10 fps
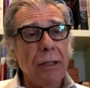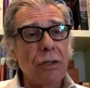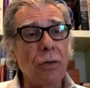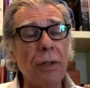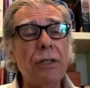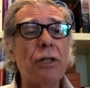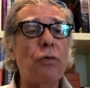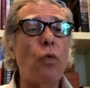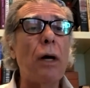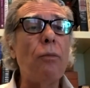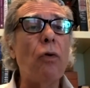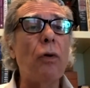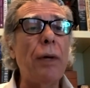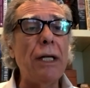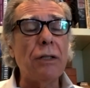So it's just one
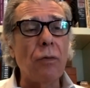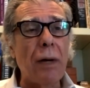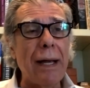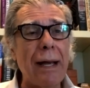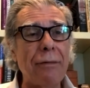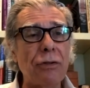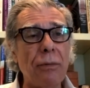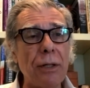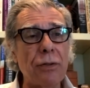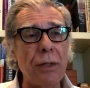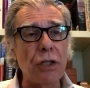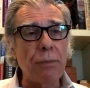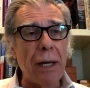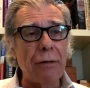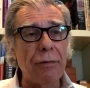more reason why I have so much
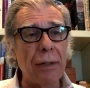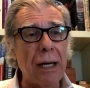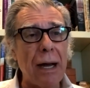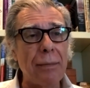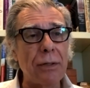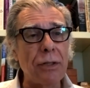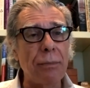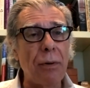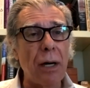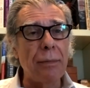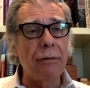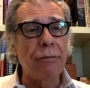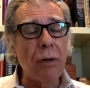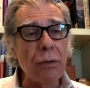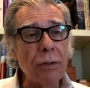respect for the Commerce
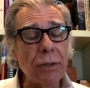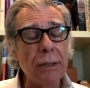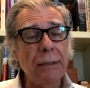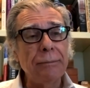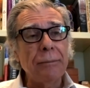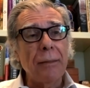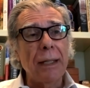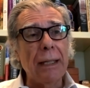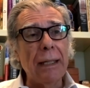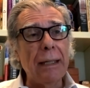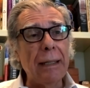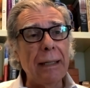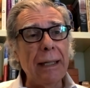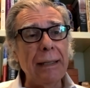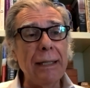Department folks.
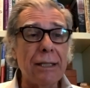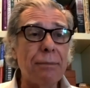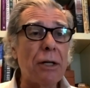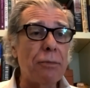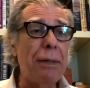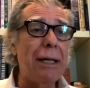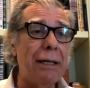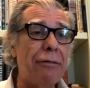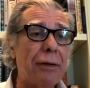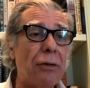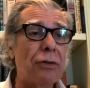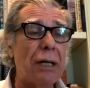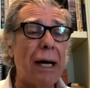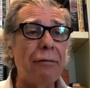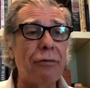And this must be a difficult
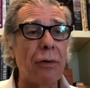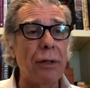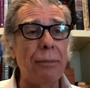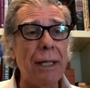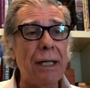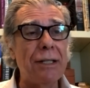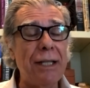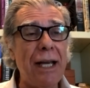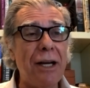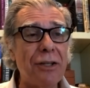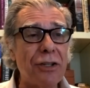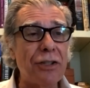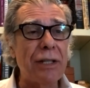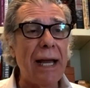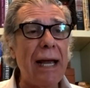time for them, because they
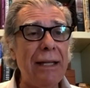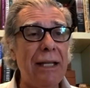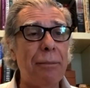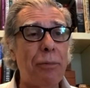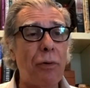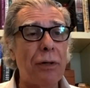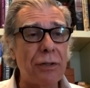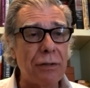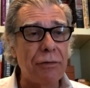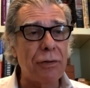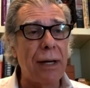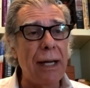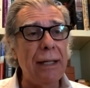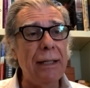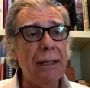understand the importance of
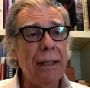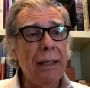trade.